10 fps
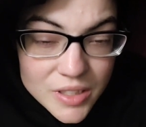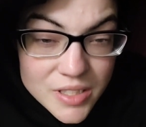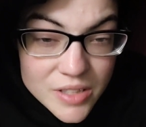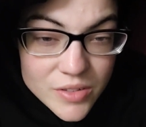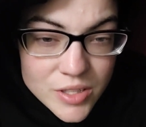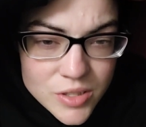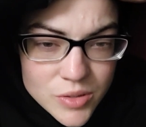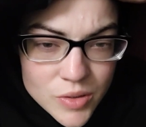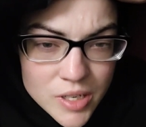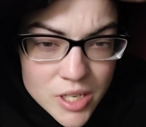a different
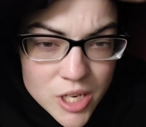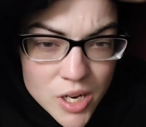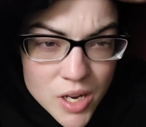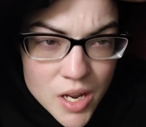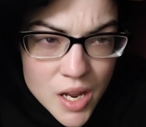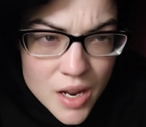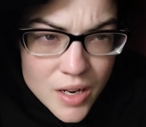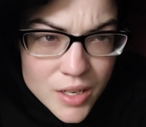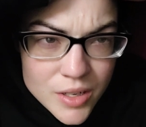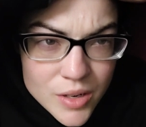student,
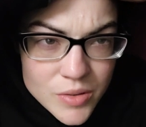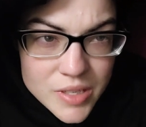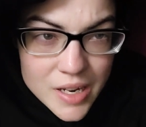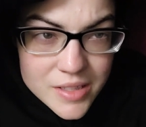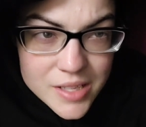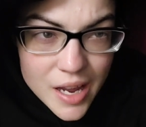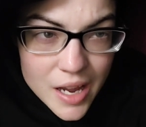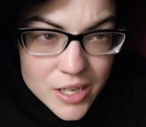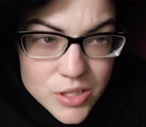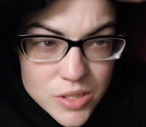You know, tech's
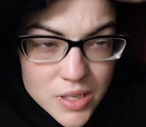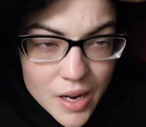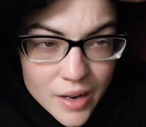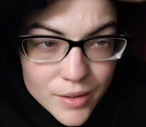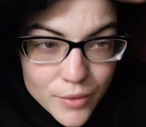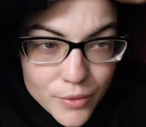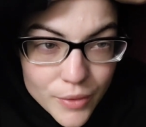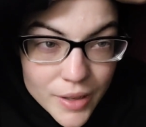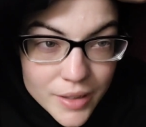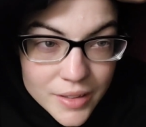actually kind of
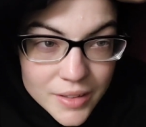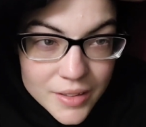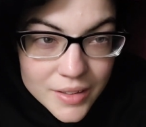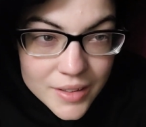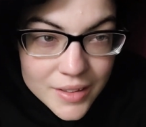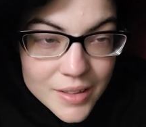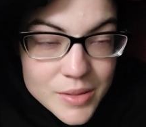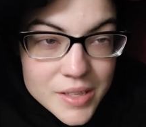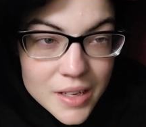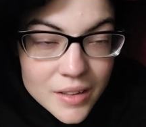fun. And I
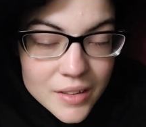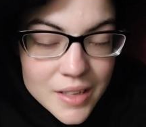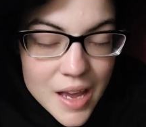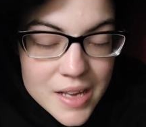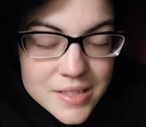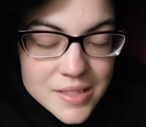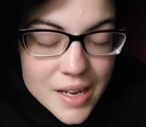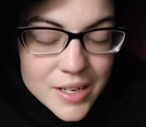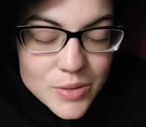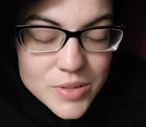was like, Yes,
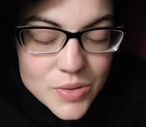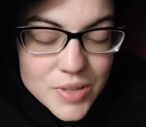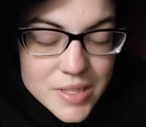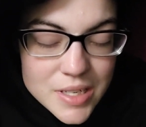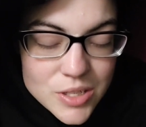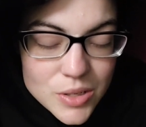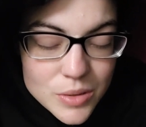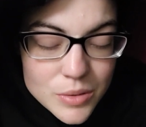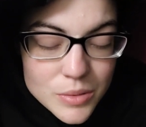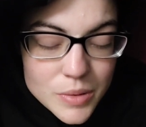I know it's only day
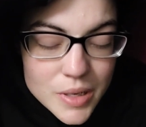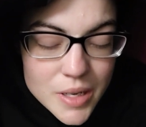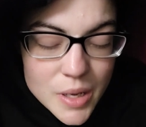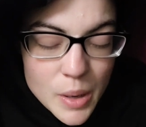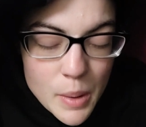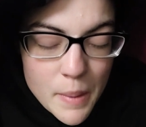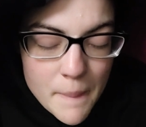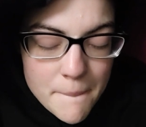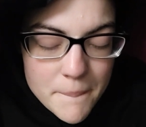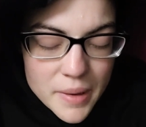two.
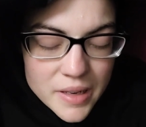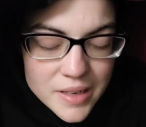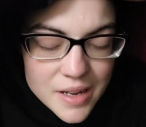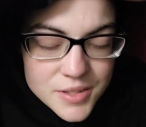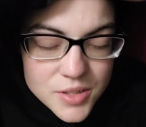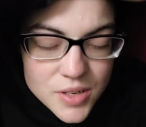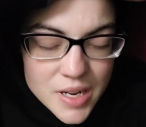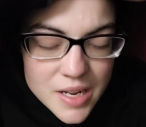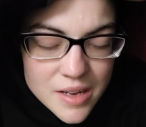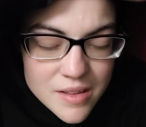But
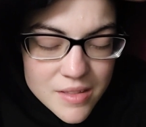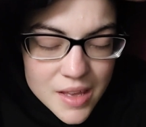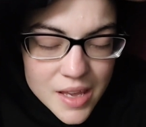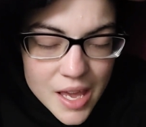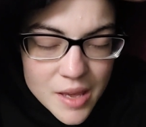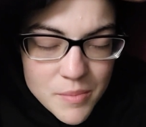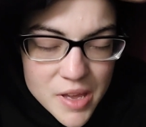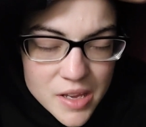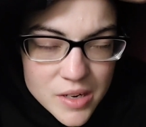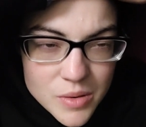yesterday they came
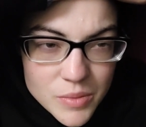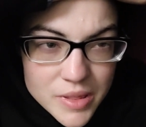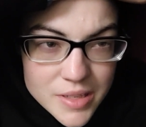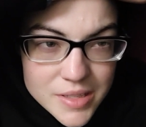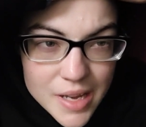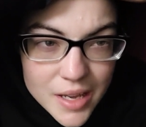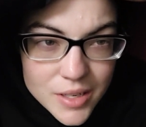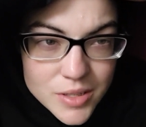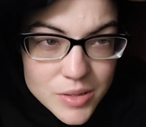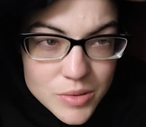in with this
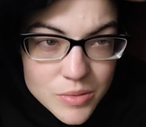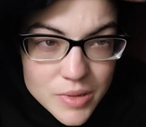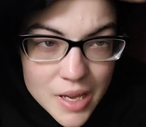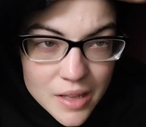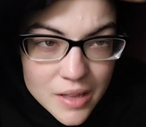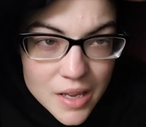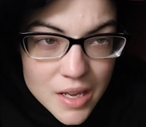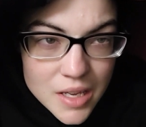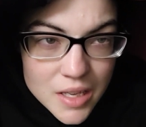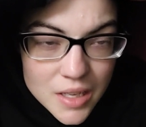attitude that,
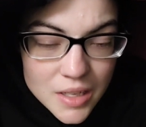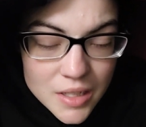like,